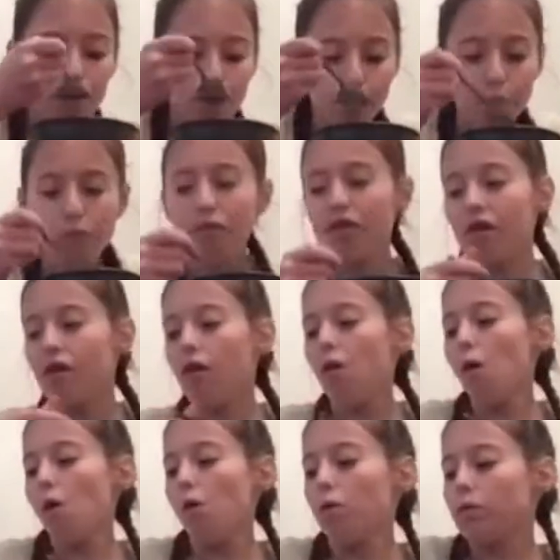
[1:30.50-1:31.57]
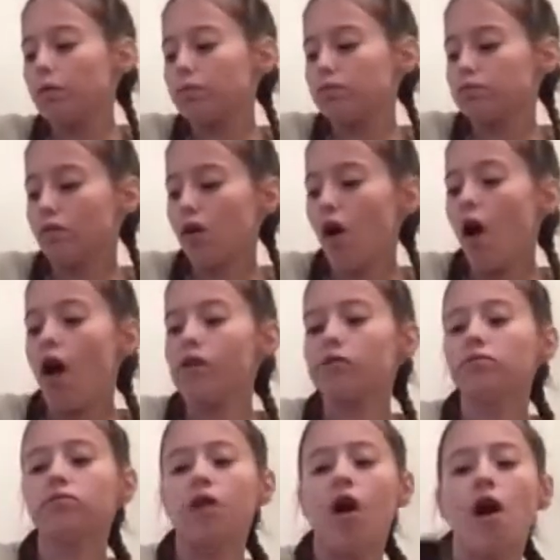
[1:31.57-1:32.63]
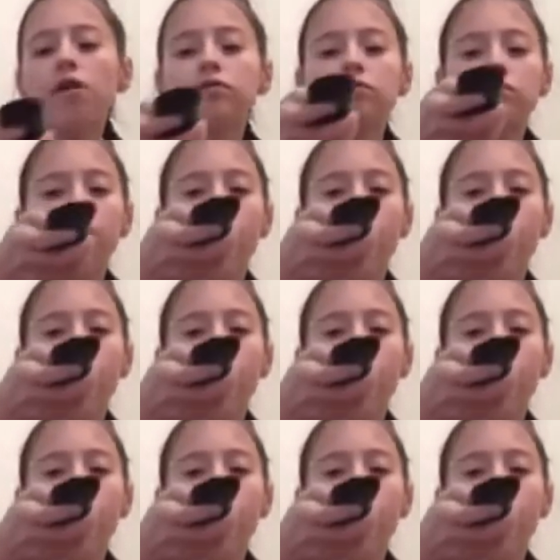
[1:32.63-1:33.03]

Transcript: favourite TV shows whilst